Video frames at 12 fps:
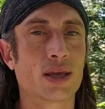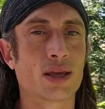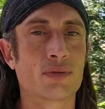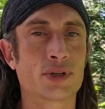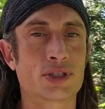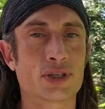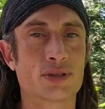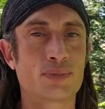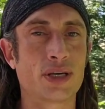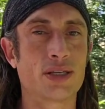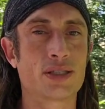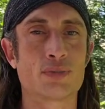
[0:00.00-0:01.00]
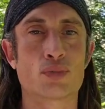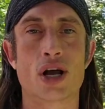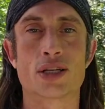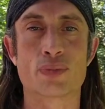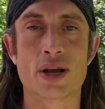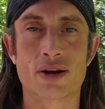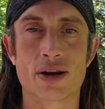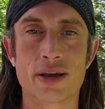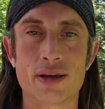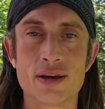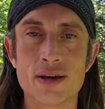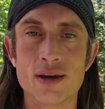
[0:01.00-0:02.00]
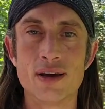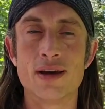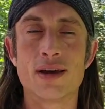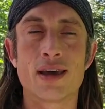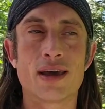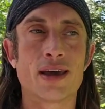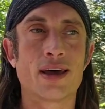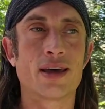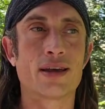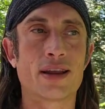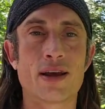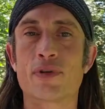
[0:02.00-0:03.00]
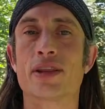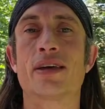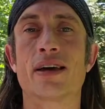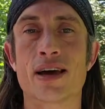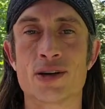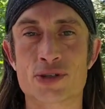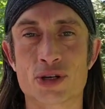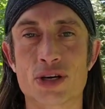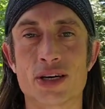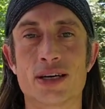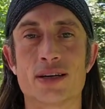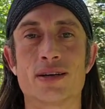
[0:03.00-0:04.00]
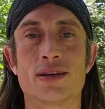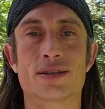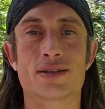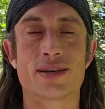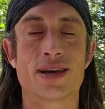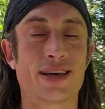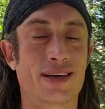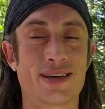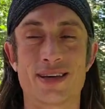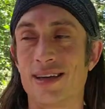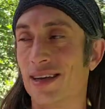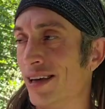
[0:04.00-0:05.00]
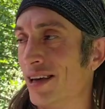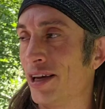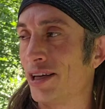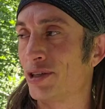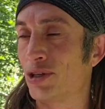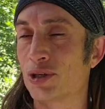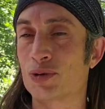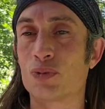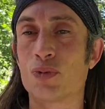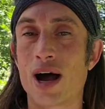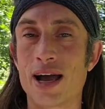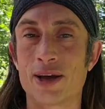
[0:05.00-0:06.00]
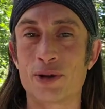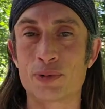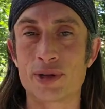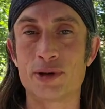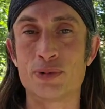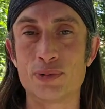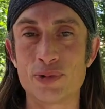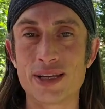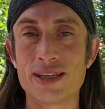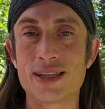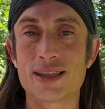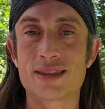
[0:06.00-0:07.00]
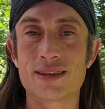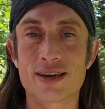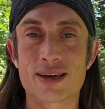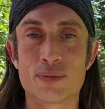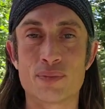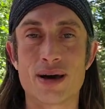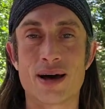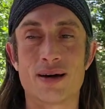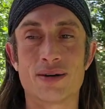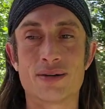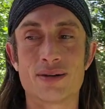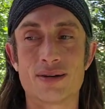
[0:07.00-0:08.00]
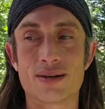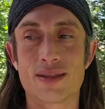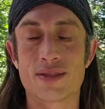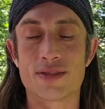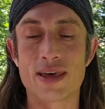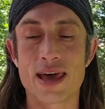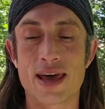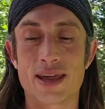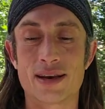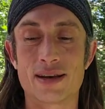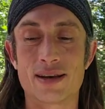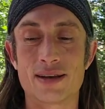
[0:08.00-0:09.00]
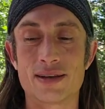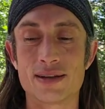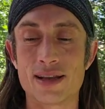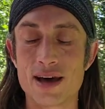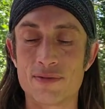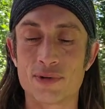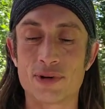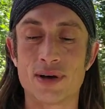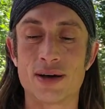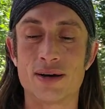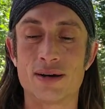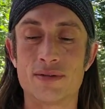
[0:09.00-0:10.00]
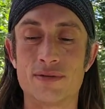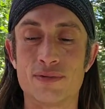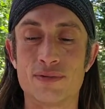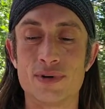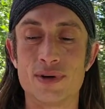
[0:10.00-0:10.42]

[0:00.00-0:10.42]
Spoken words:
thing, which is peace and prosperity and everything else good. It's like, it's just wild when you really think about that level of